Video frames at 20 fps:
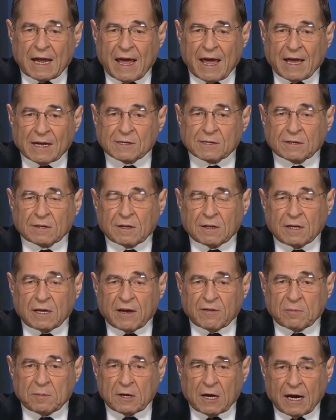asked
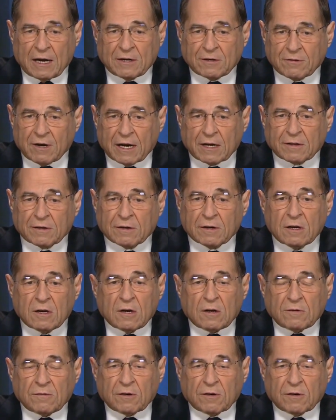the FBI director